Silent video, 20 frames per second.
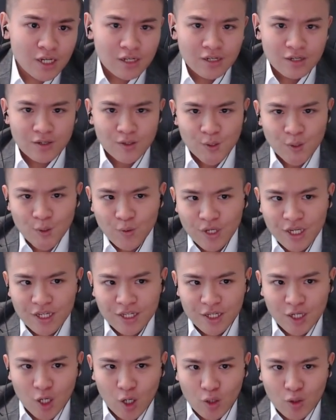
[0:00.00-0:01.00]
So, in
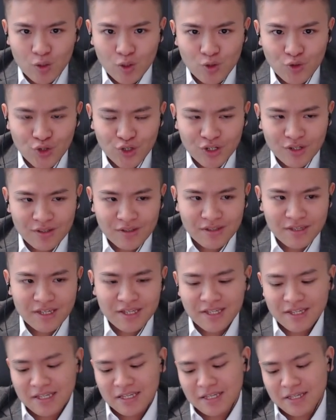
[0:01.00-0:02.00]
conclusion,
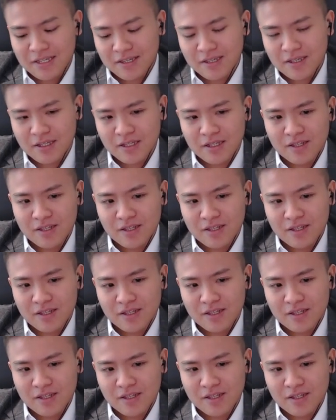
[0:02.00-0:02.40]
this is